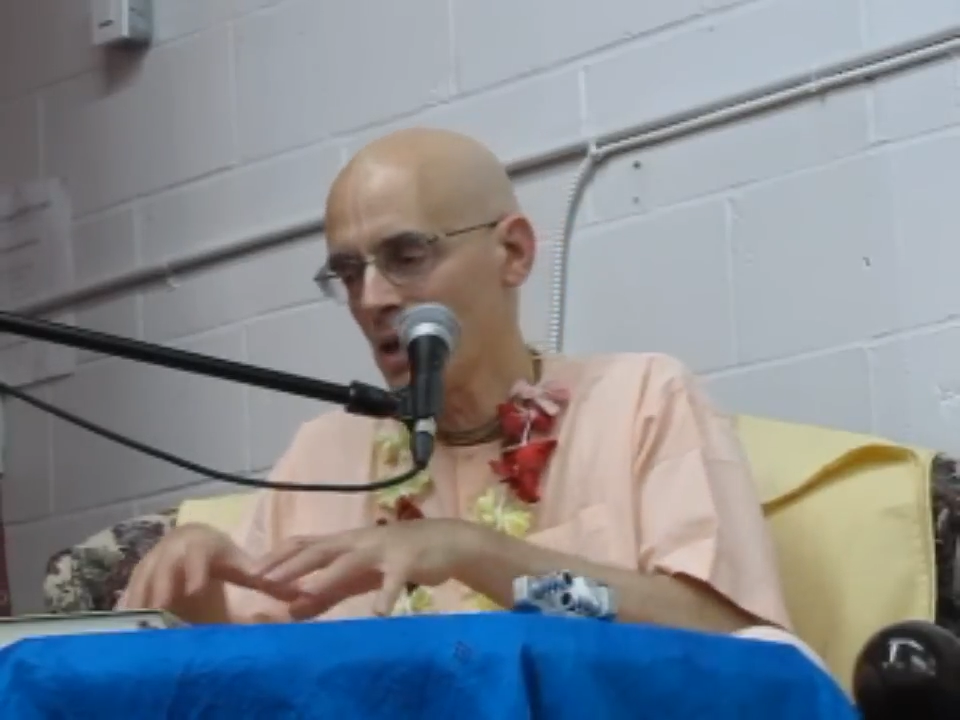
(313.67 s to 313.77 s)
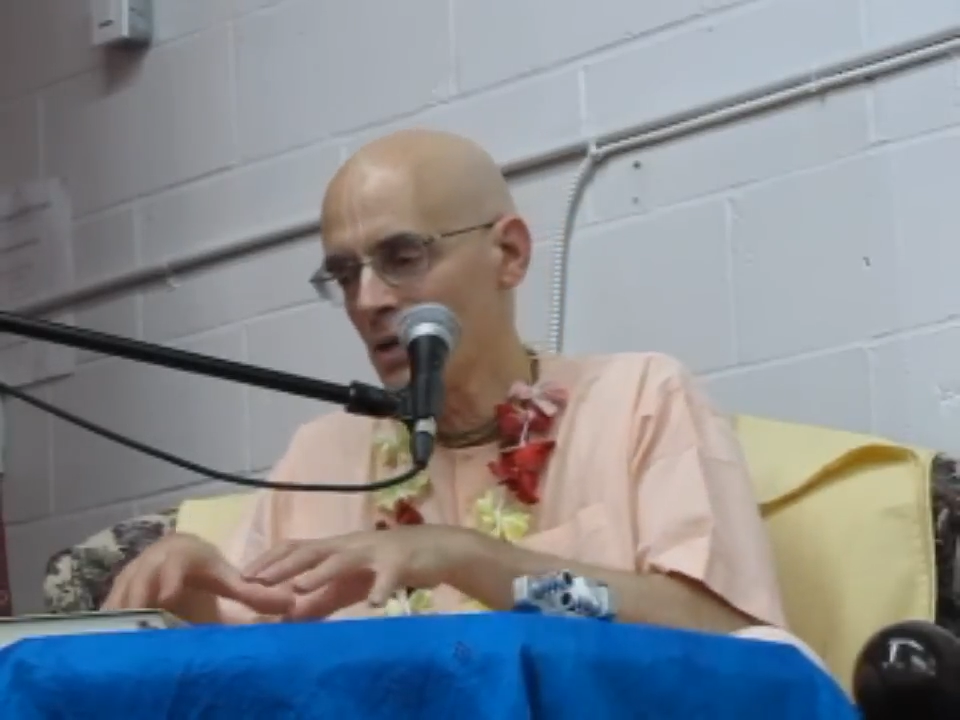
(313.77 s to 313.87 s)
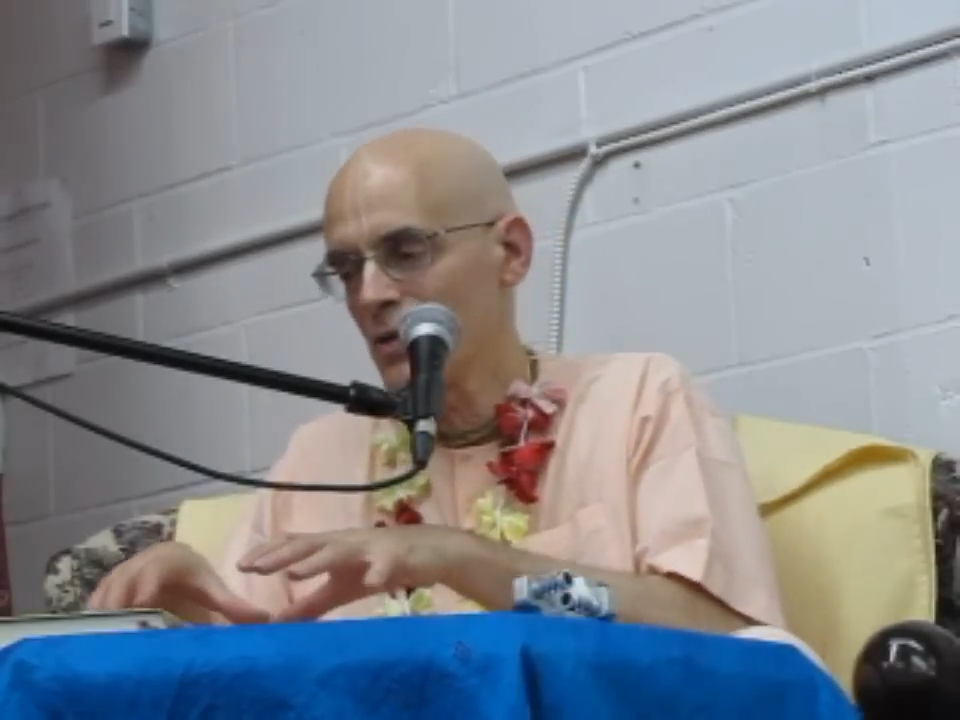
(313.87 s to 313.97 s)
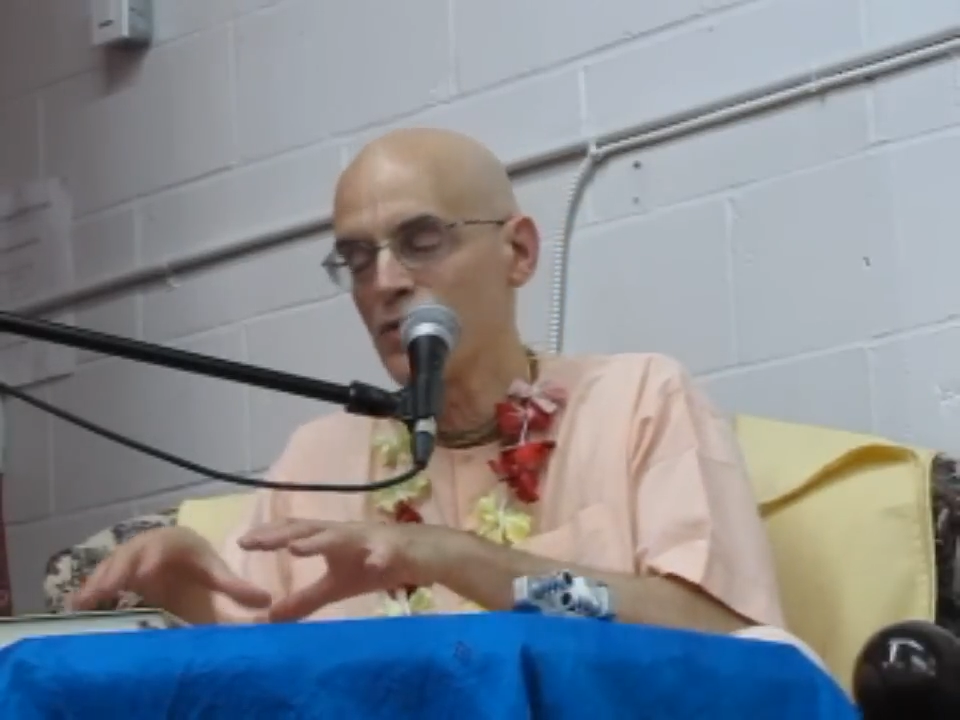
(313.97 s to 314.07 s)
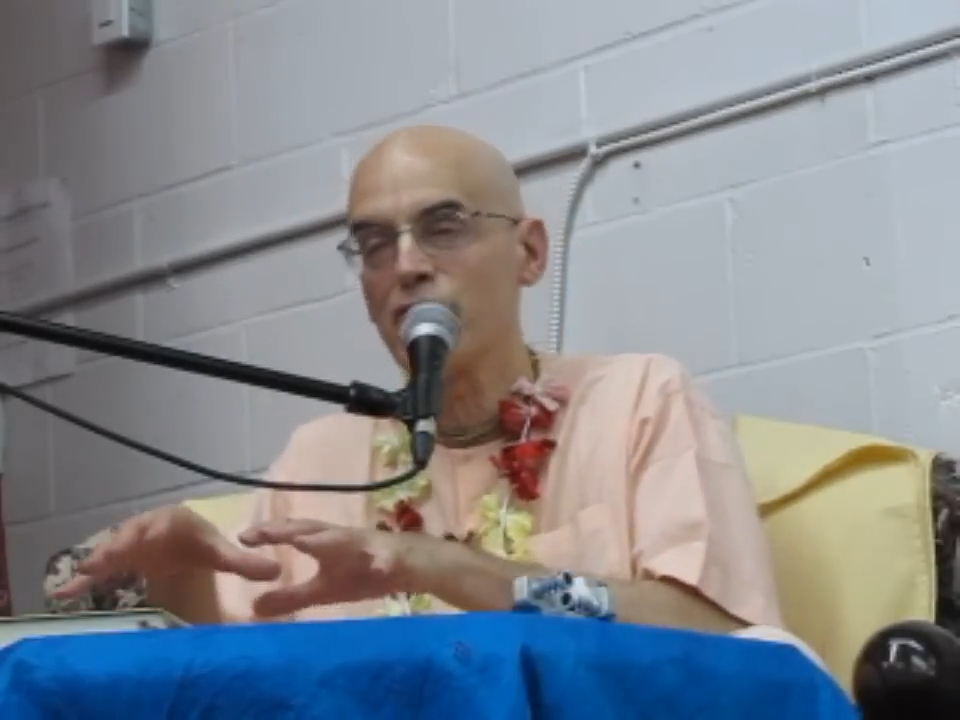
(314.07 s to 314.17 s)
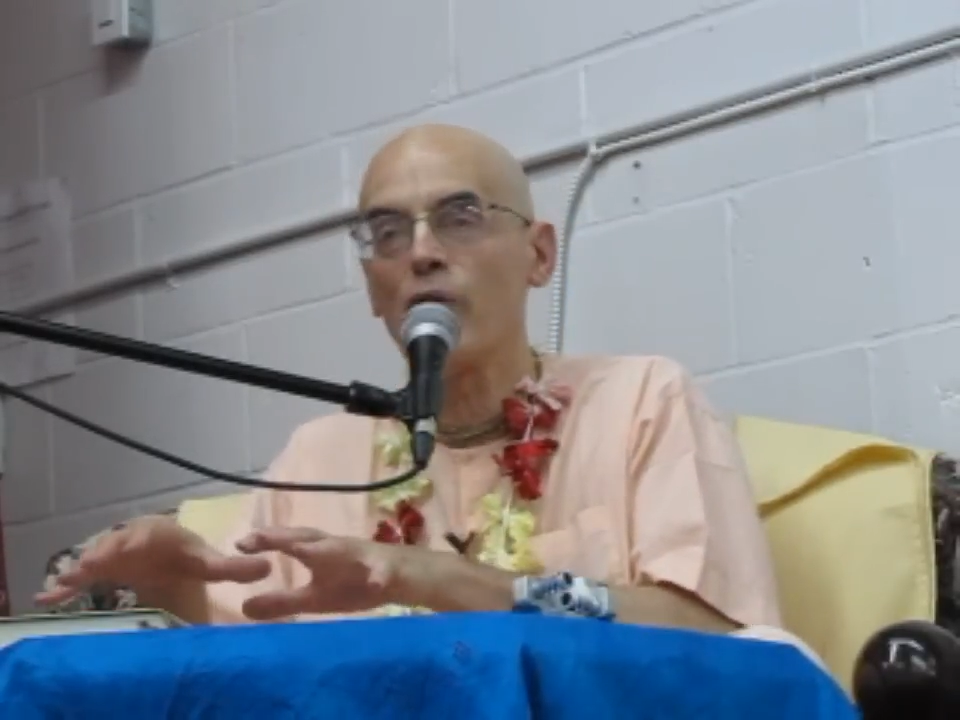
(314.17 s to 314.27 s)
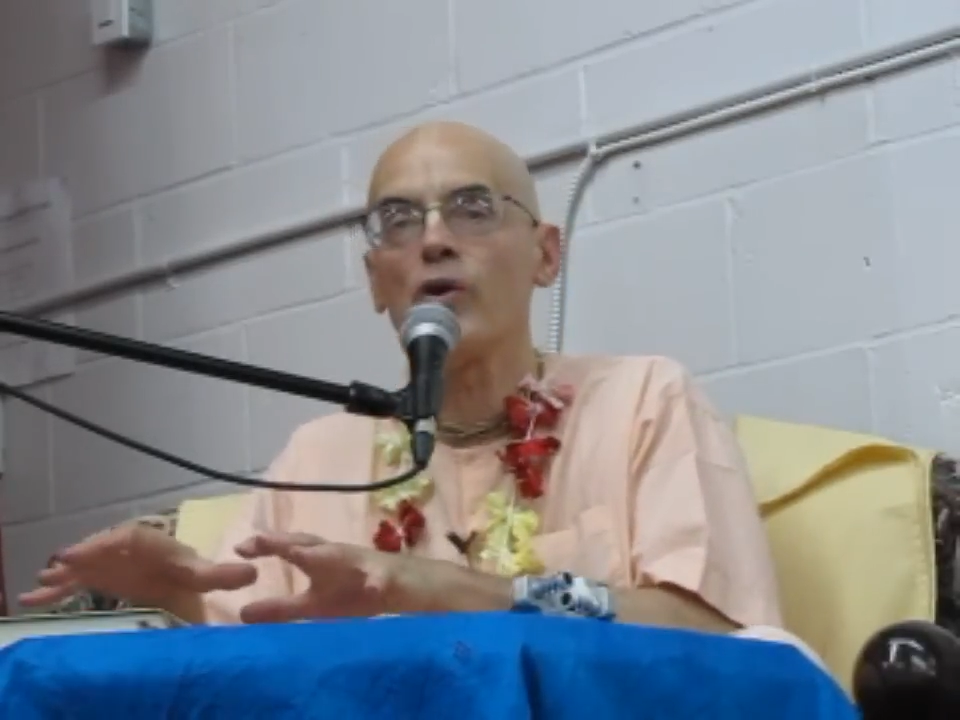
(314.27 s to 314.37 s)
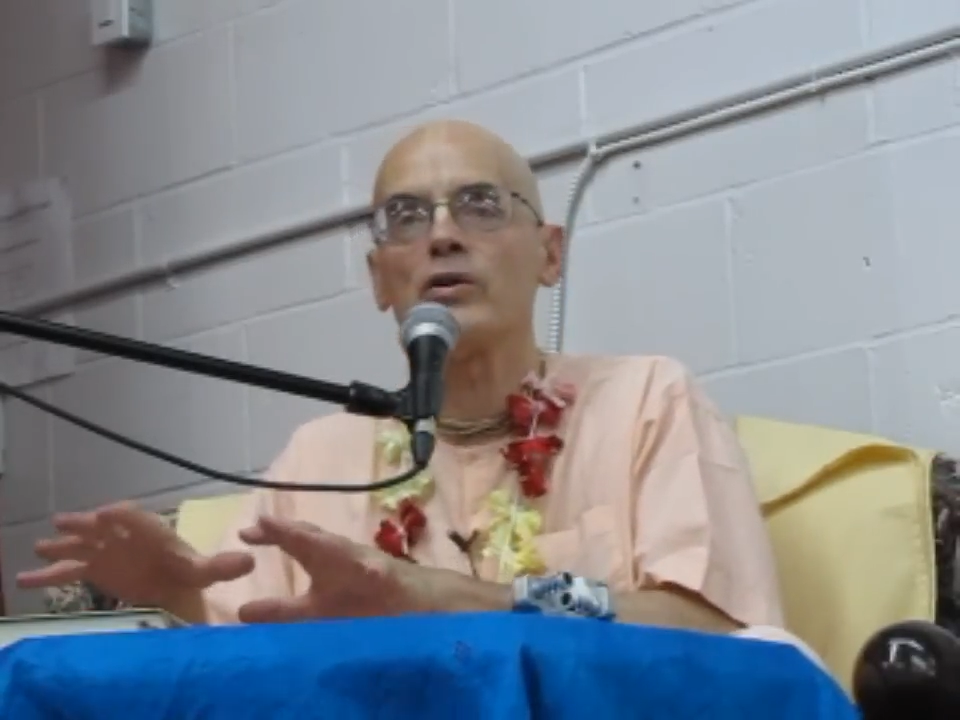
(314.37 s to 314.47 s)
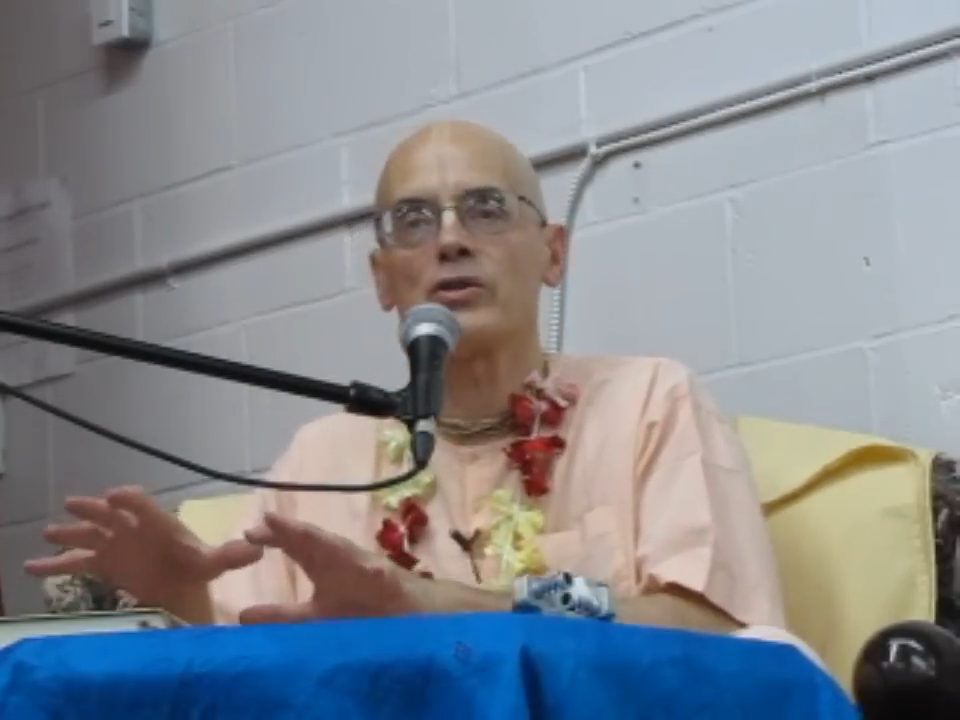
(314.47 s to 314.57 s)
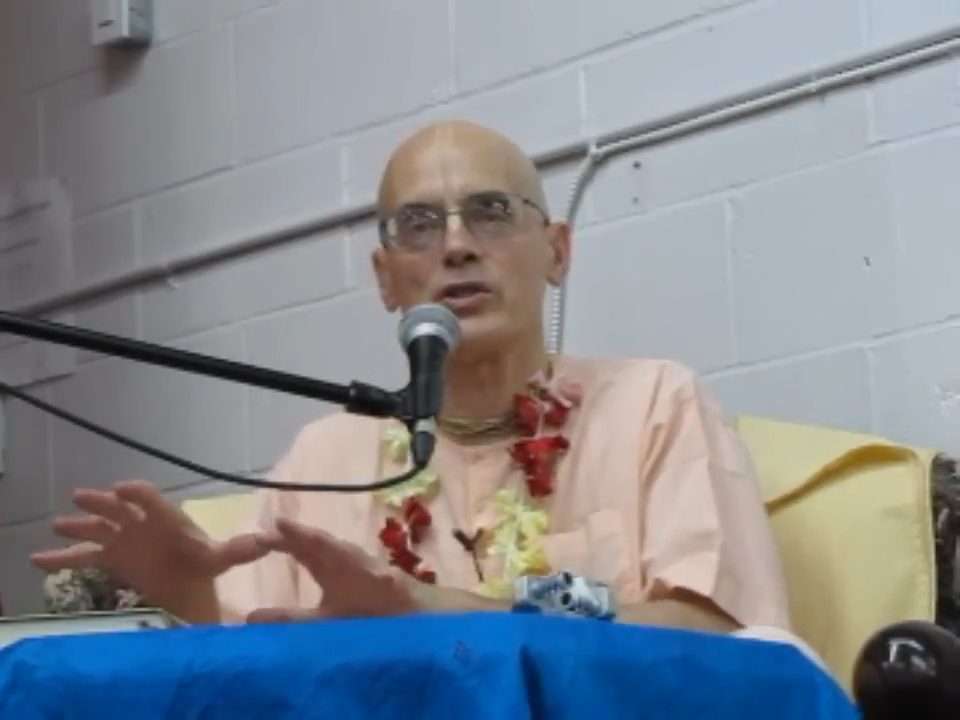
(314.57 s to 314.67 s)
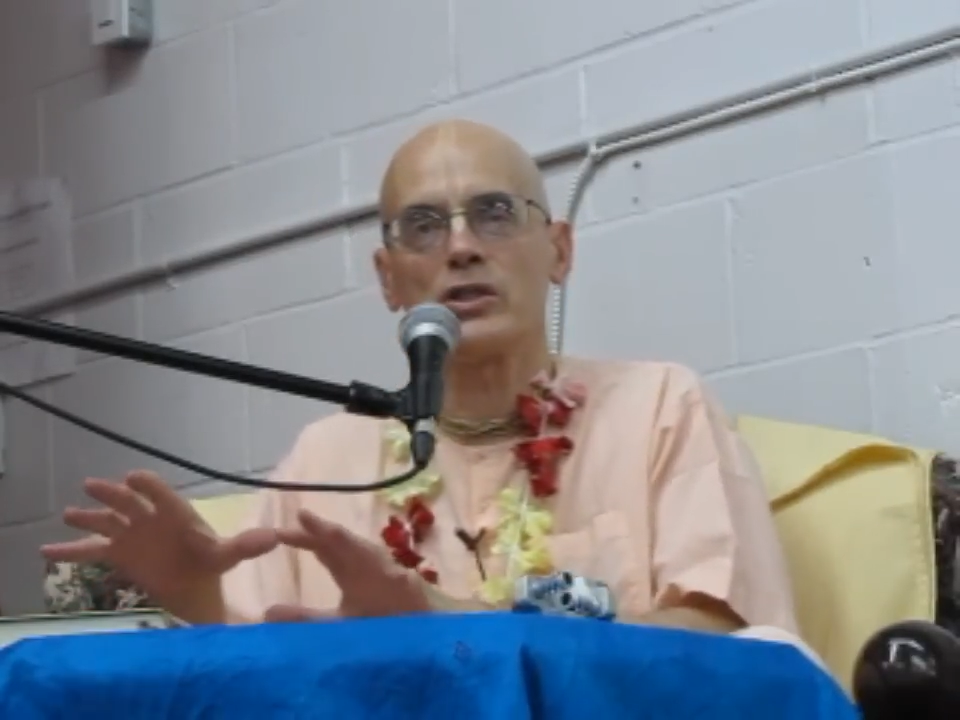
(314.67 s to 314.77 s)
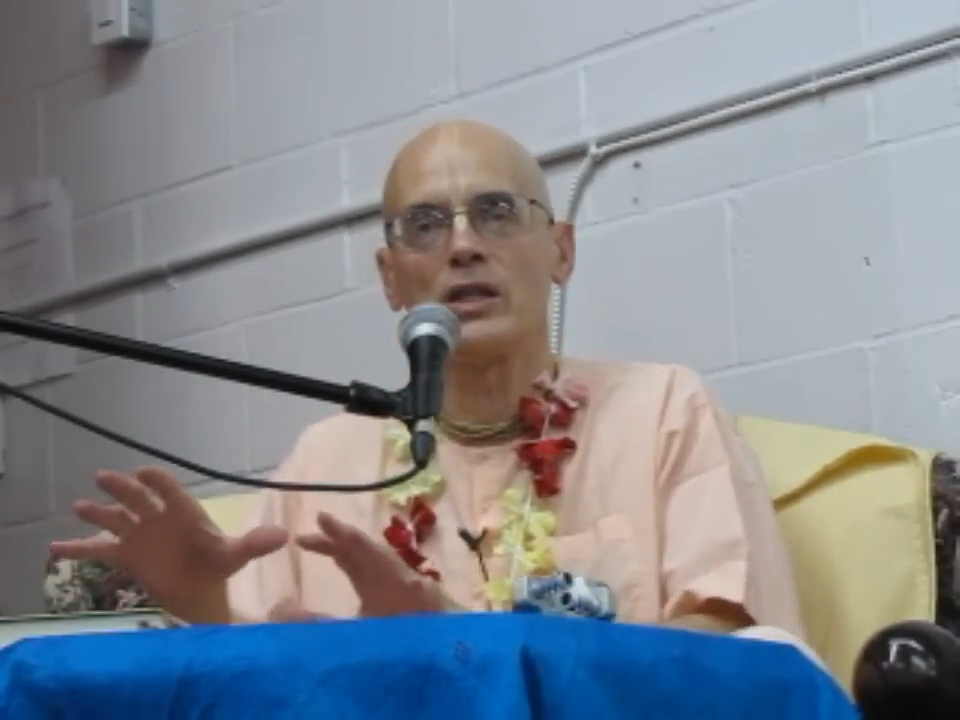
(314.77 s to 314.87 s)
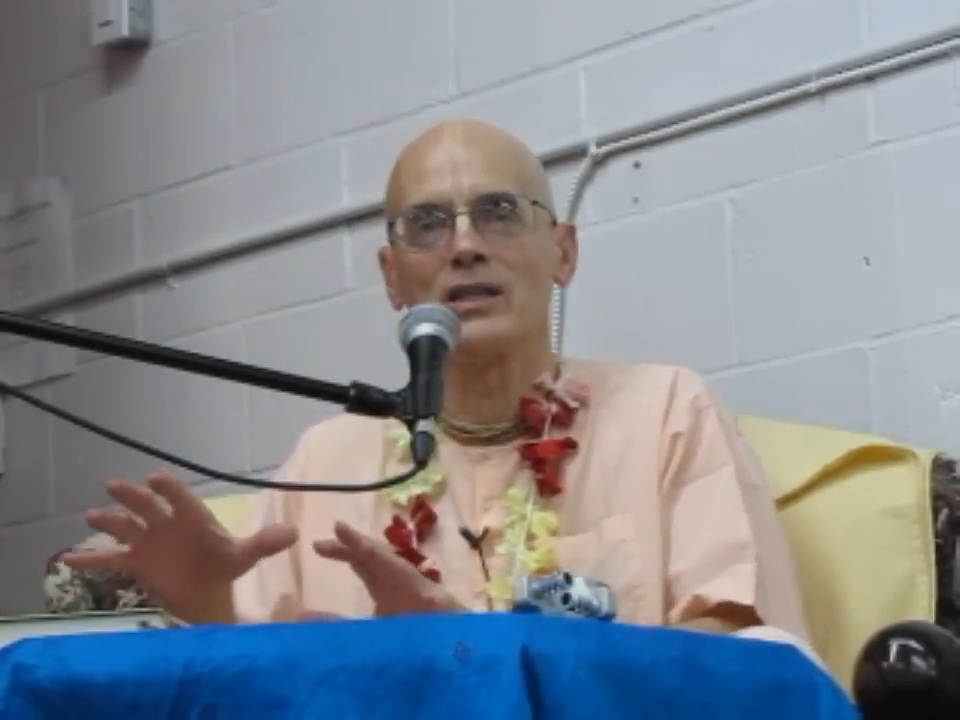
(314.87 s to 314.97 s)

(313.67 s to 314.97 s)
other false